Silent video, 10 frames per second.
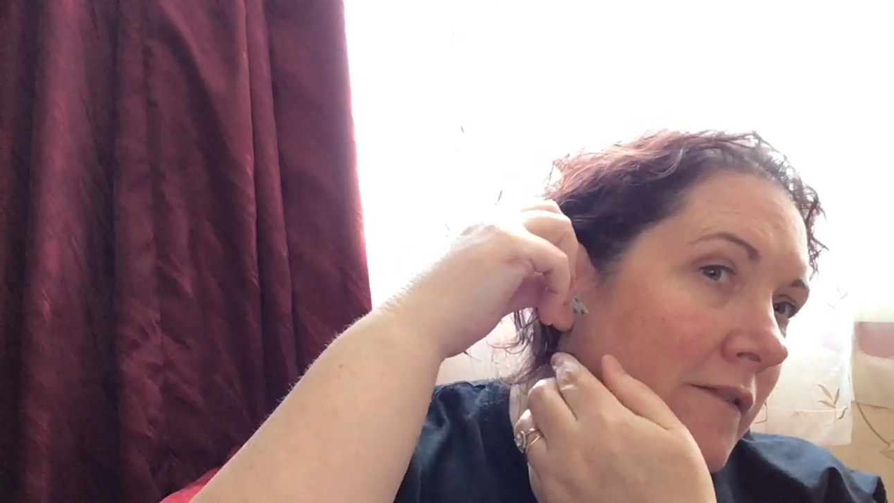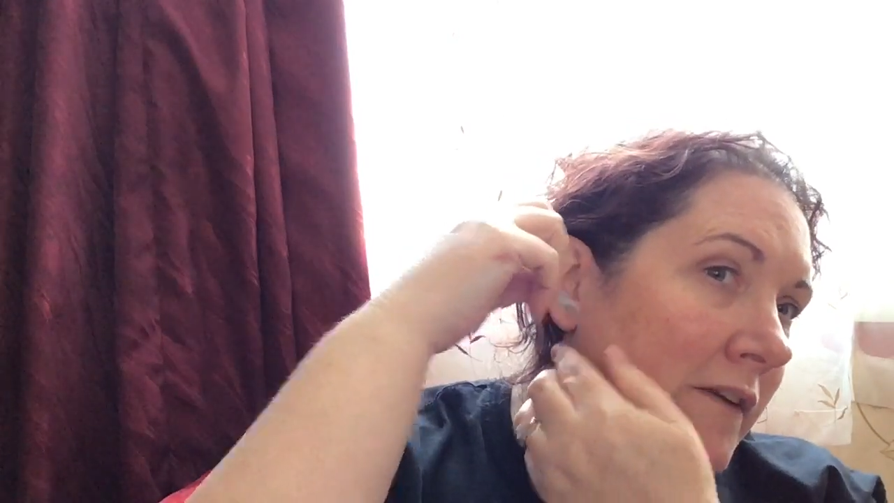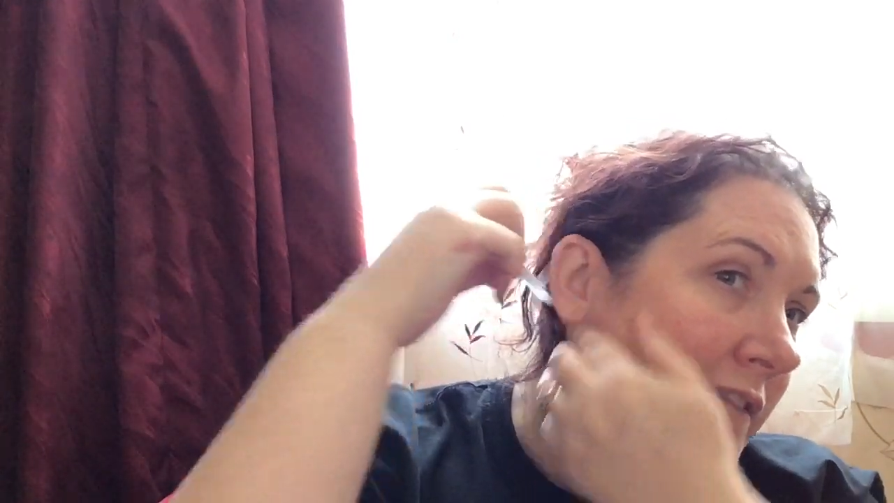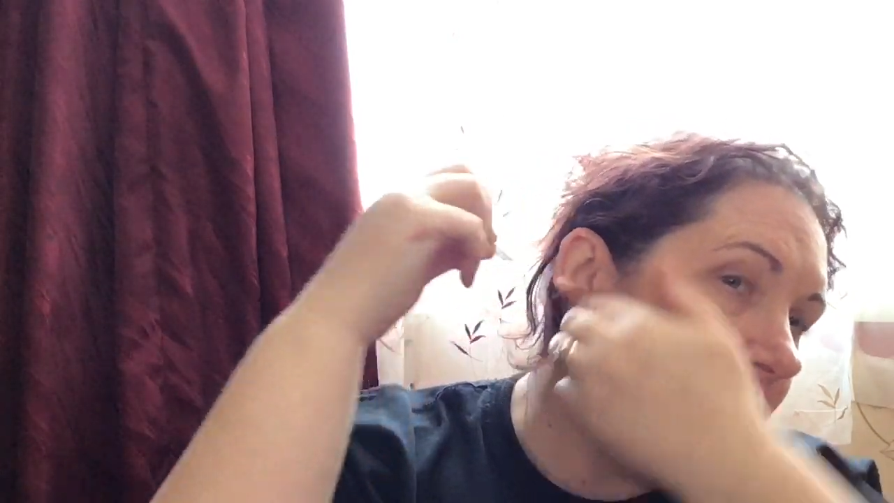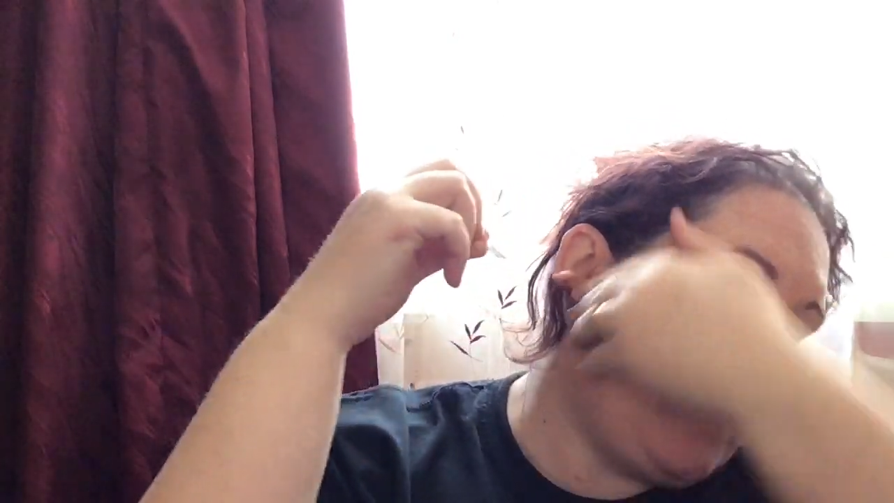
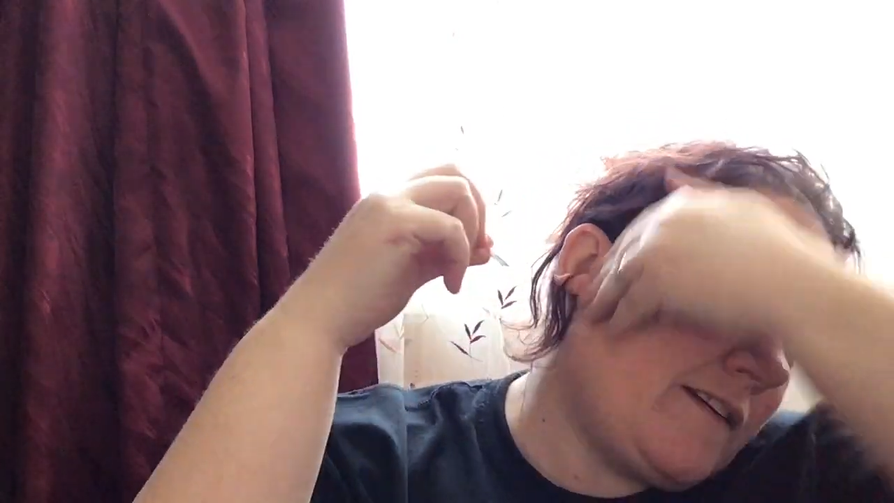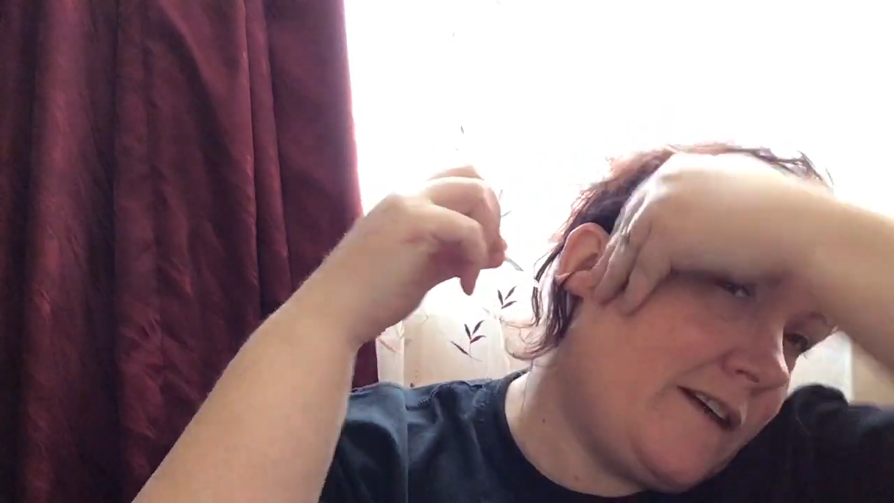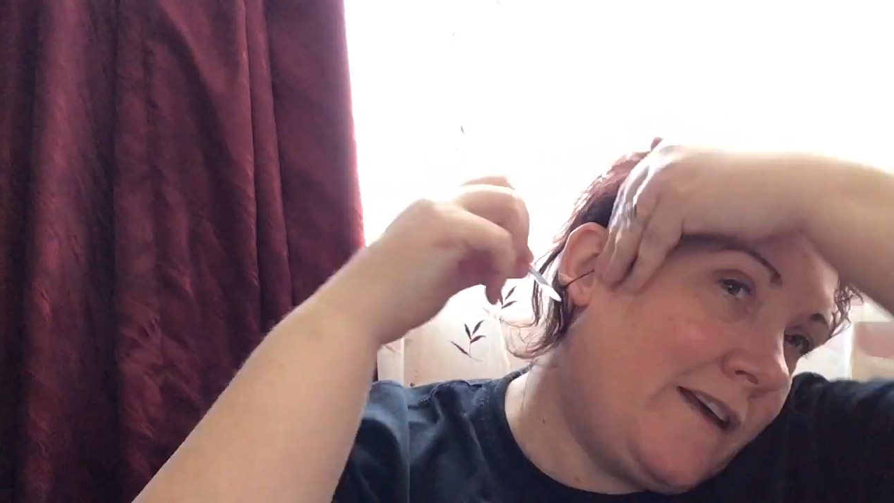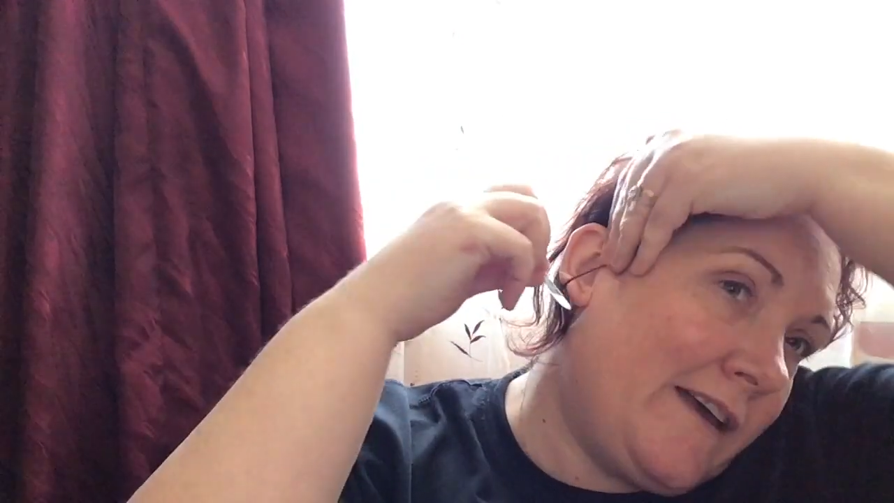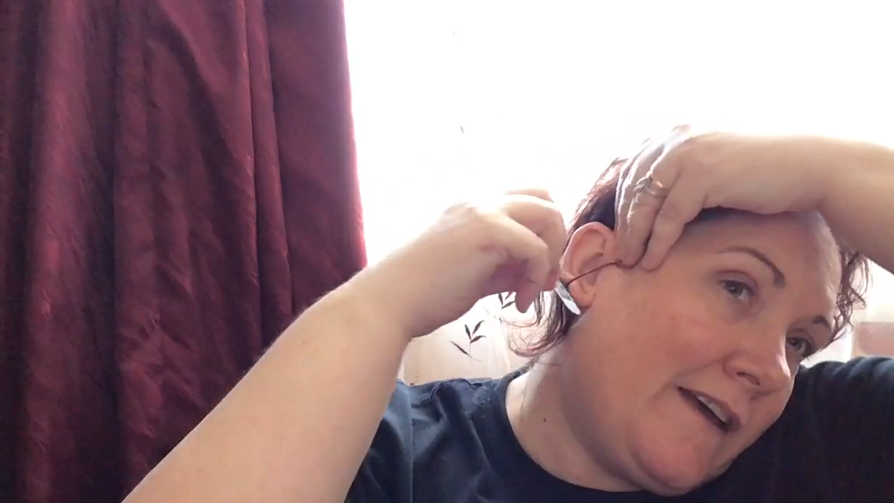We stick
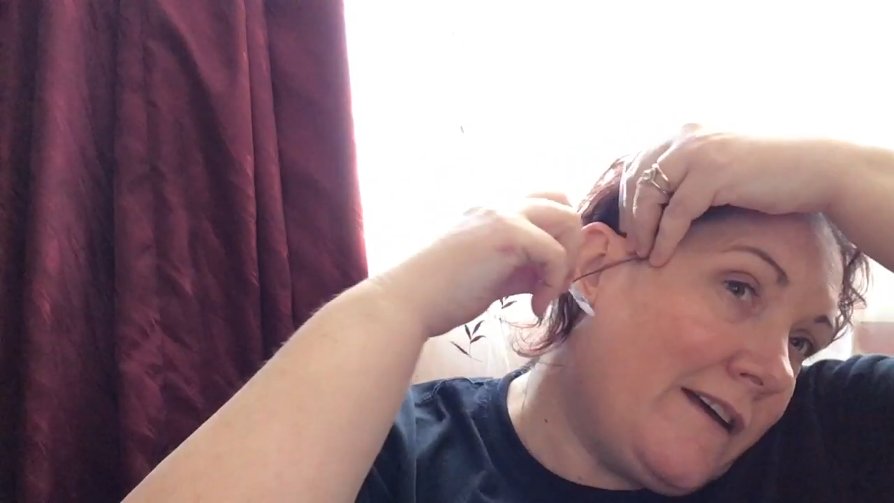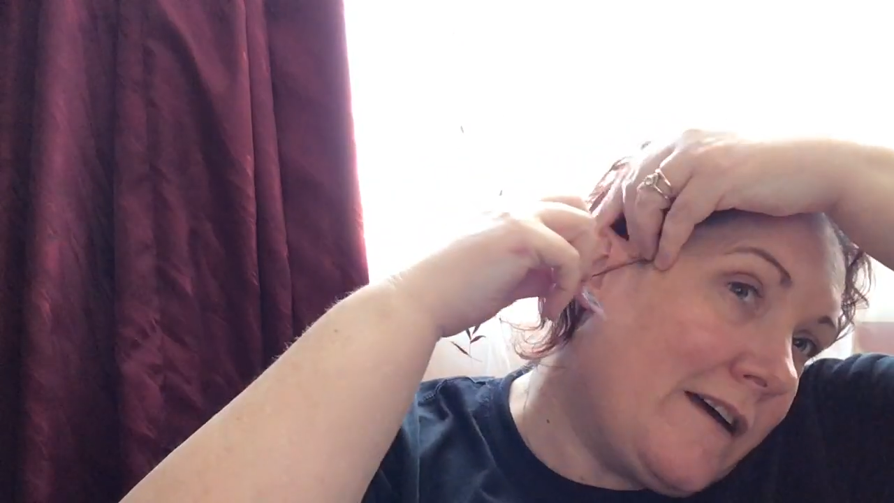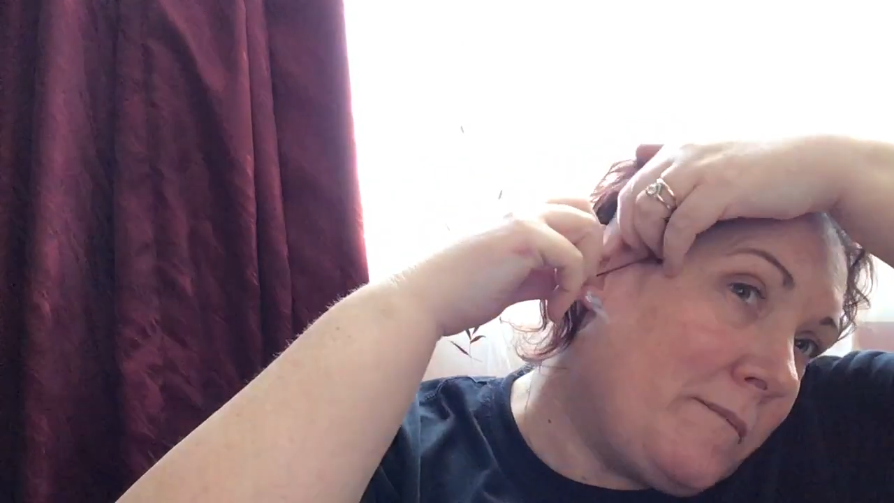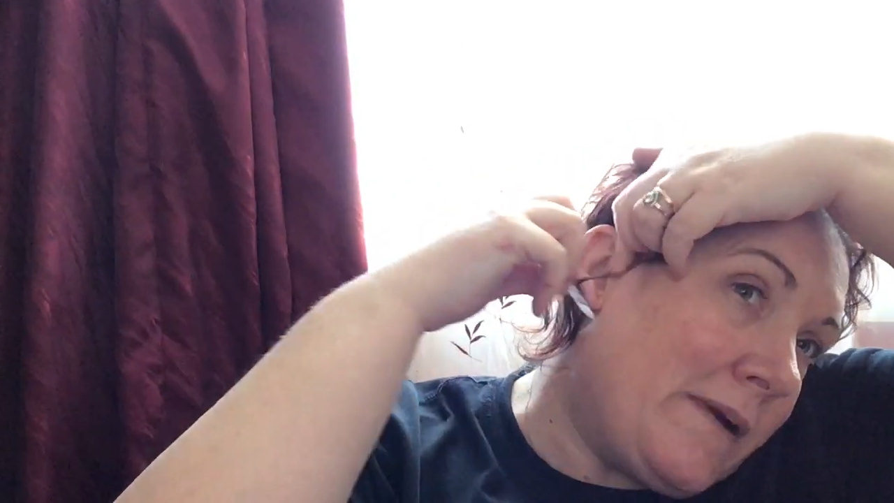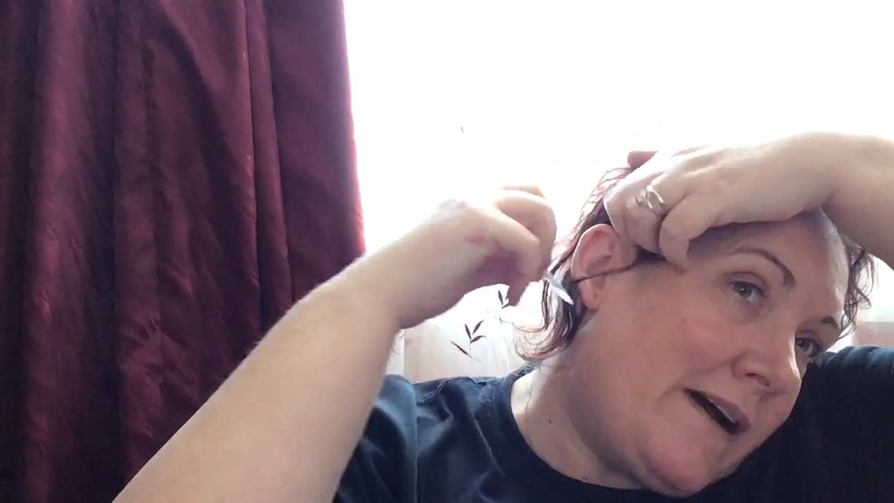it
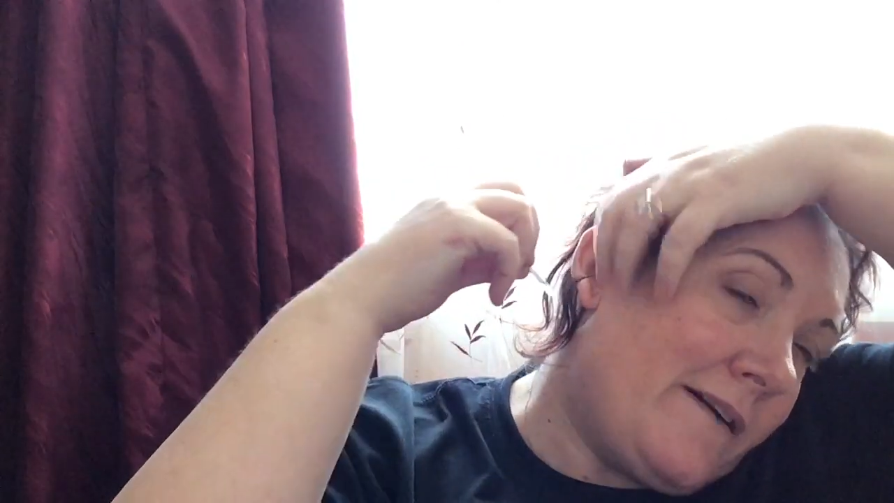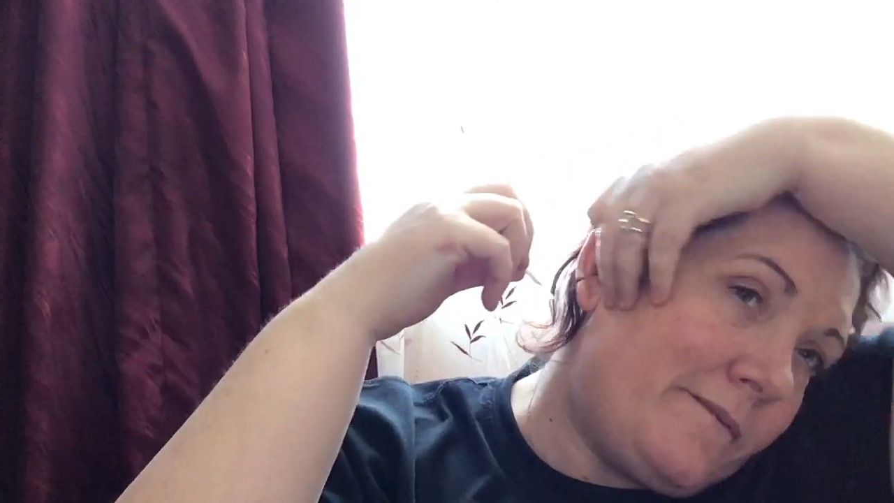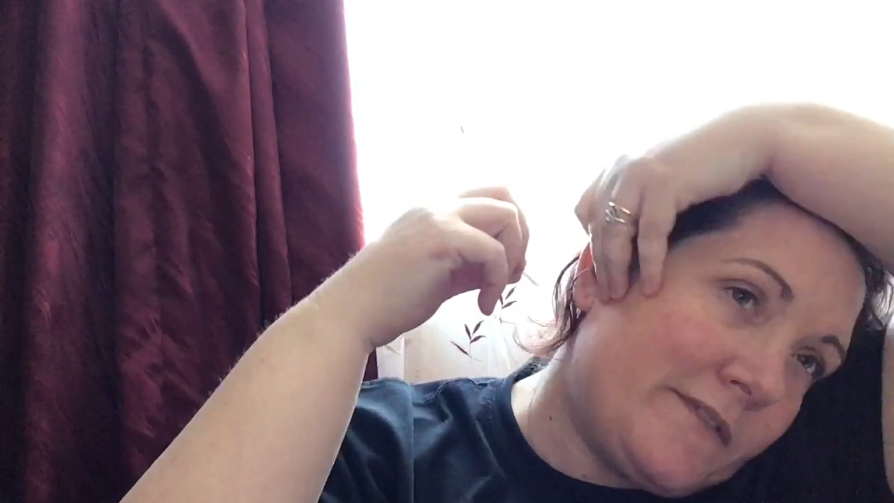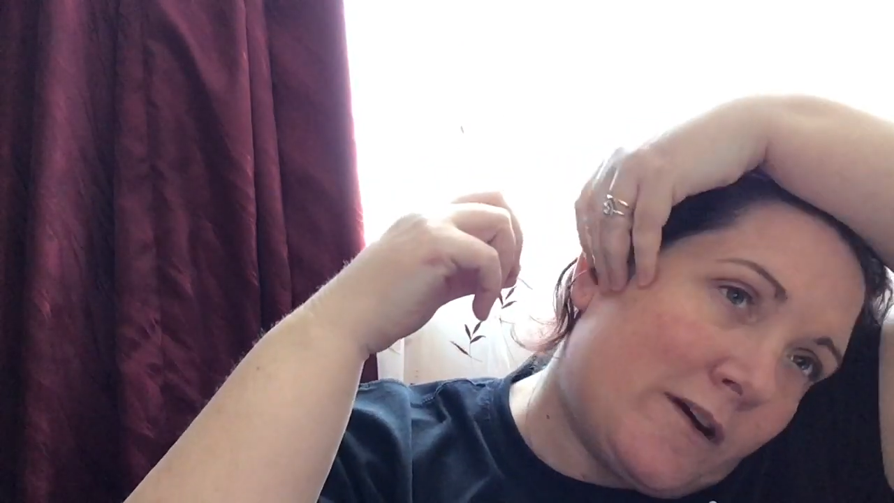about.